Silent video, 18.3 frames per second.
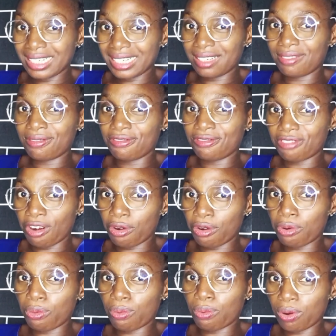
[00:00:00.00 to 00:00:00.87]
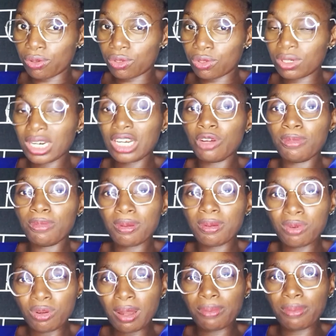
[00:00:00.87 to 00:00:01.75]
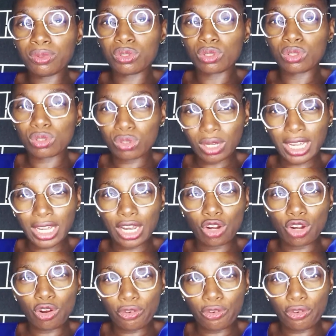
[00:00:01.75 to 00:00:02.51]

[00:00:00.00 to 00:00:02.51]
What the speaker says: very well so that your baby will be able to suck enough.